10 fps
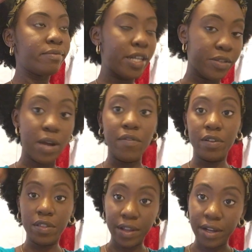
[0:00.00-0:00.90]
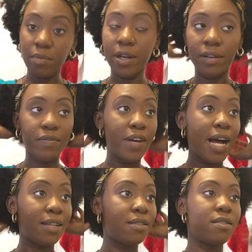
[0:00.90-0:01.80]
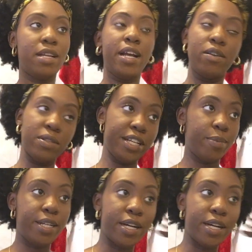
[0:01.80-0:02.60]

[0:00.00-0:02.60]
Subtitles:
I do everything but fast. Like, I don't take my